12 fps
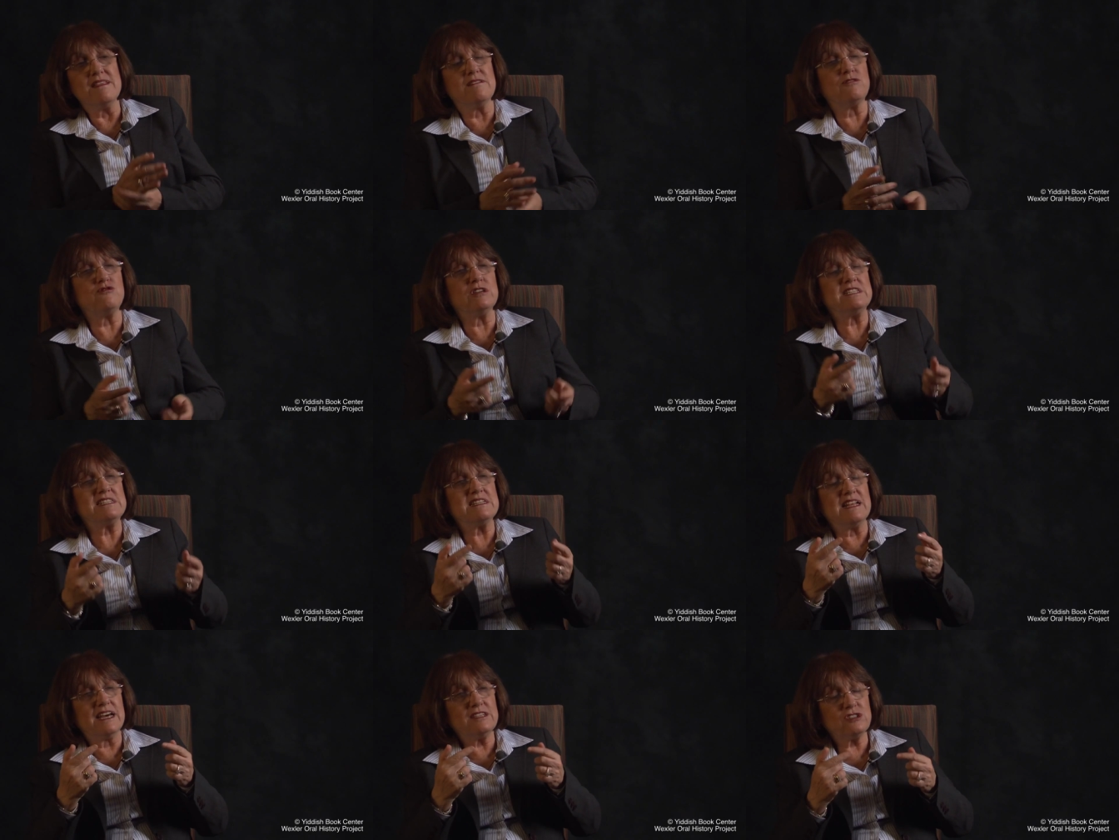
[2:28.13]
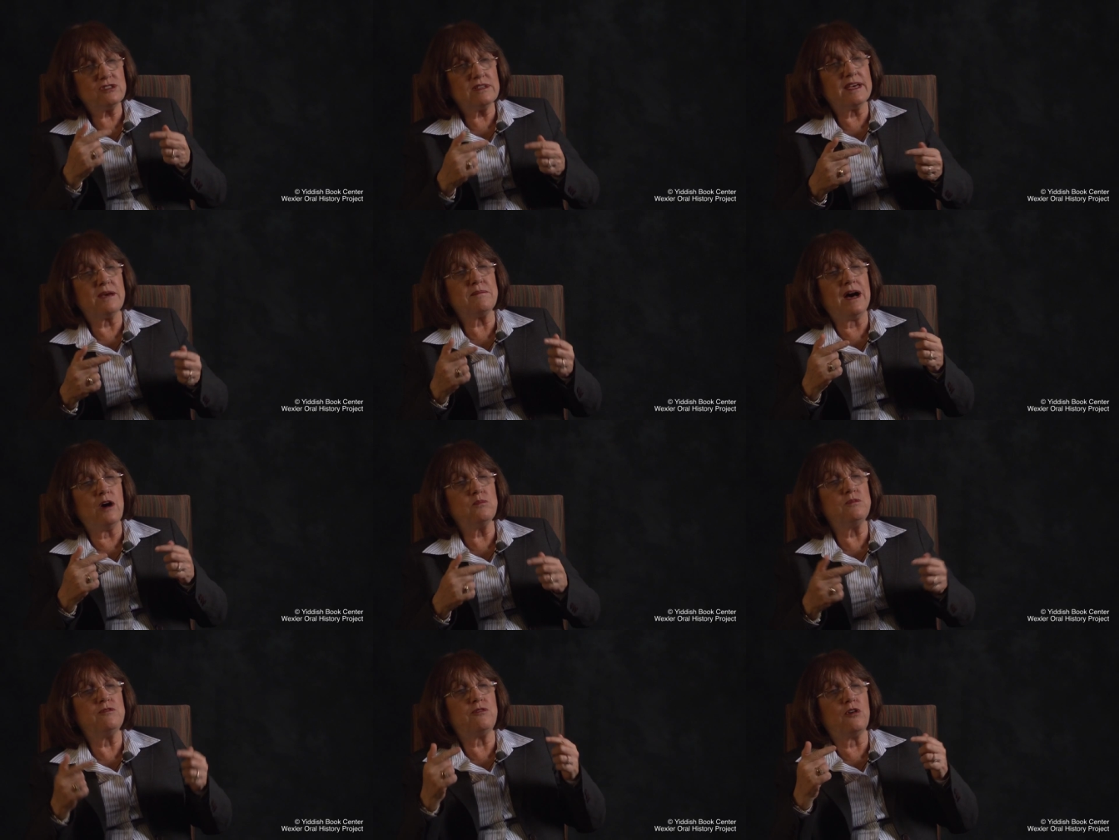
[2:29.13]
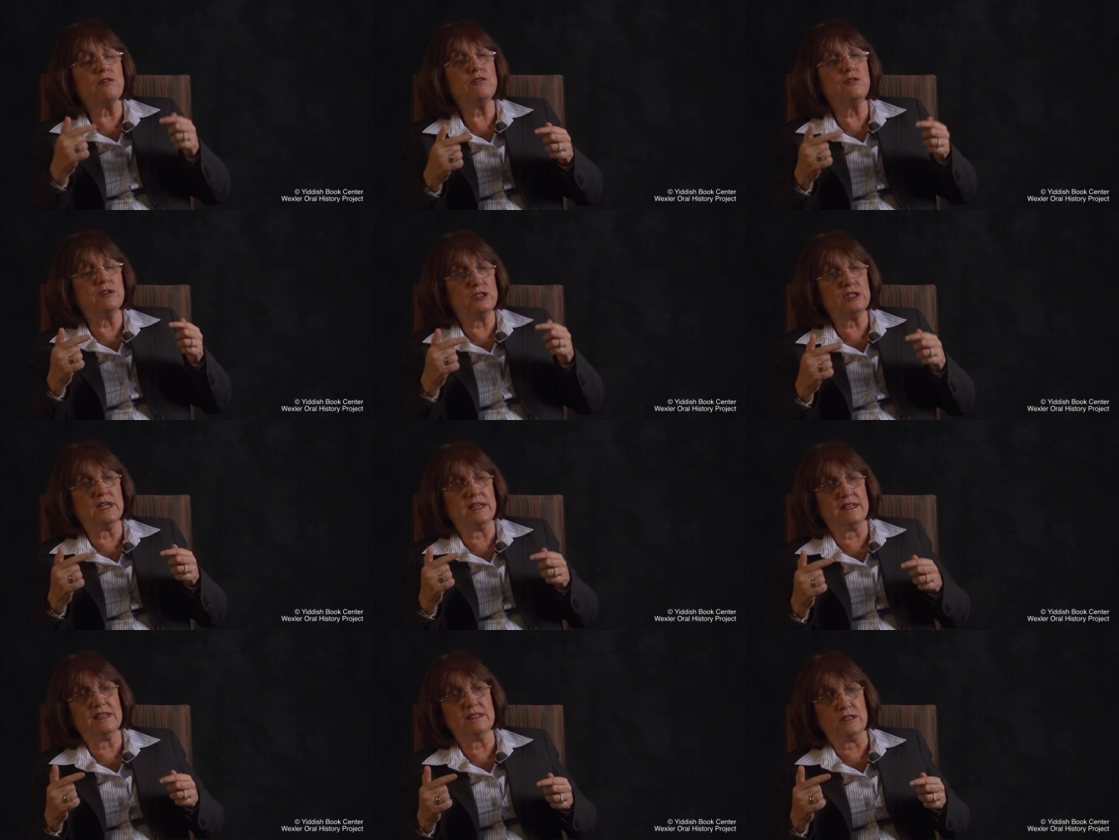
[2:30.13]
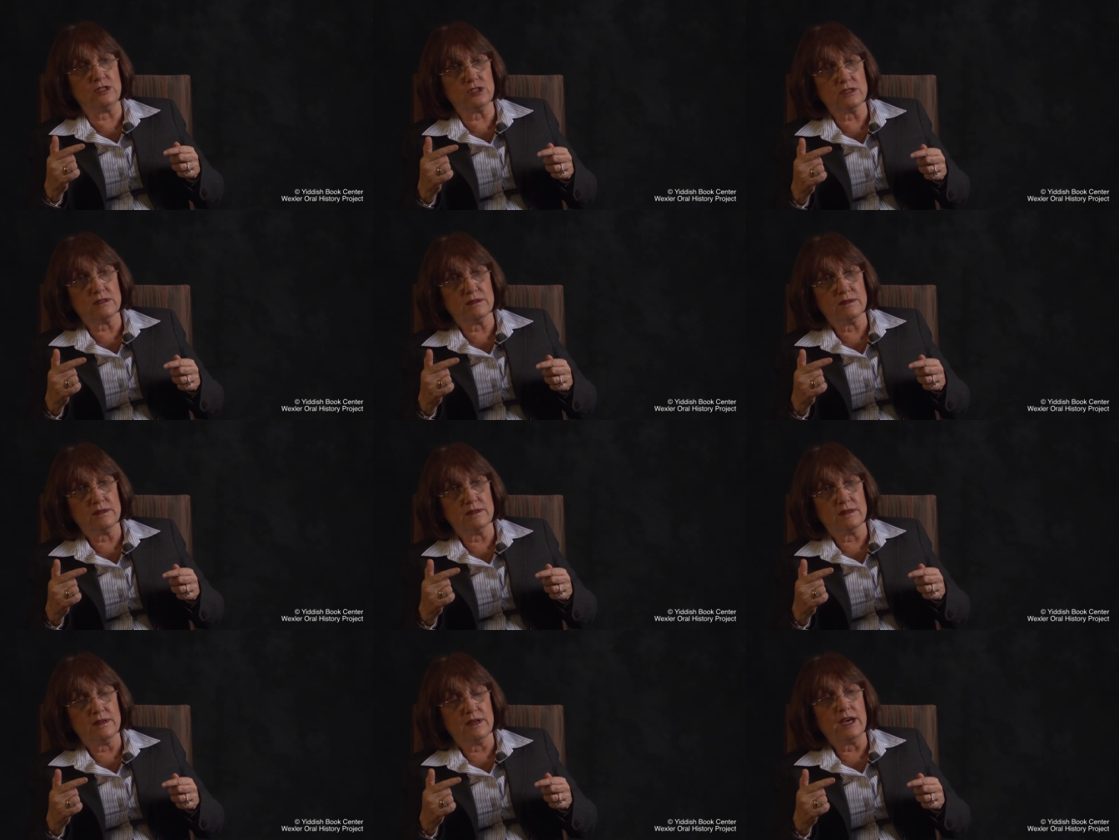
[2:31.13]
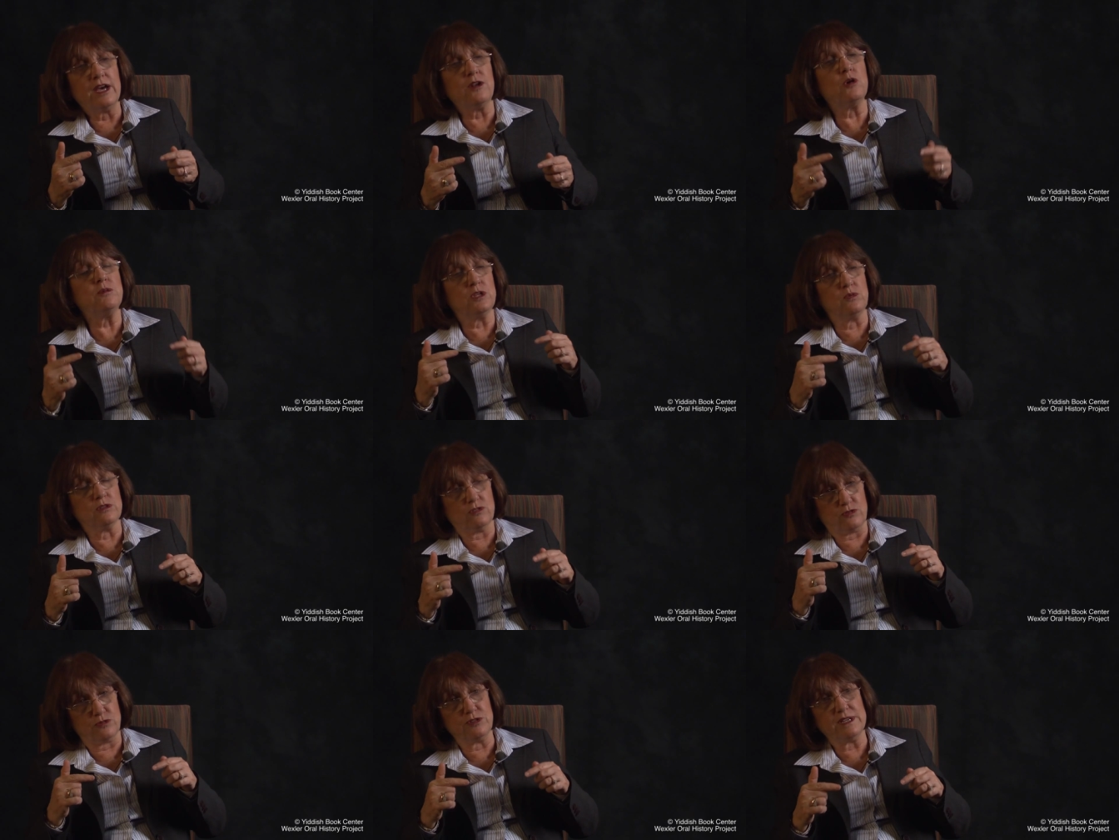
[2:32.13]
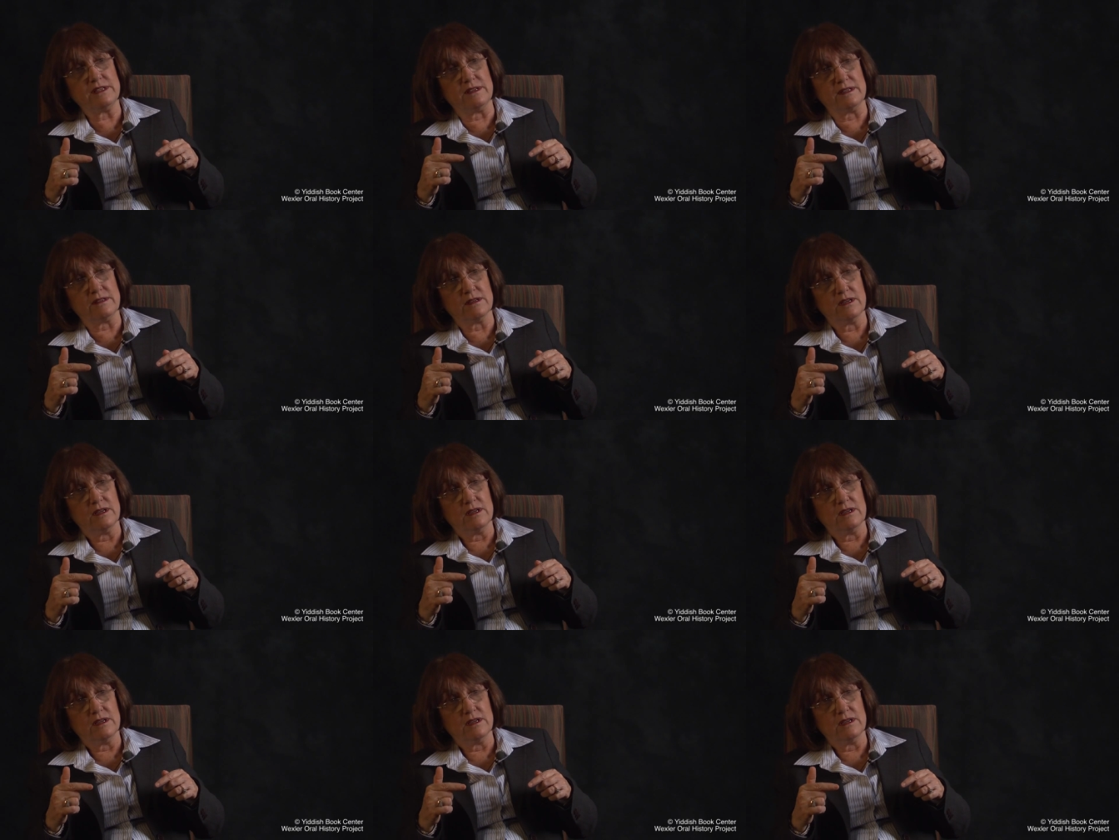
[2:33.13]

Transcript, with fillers: the translation came out before the original in Yiddish, and nobody wanted to read it.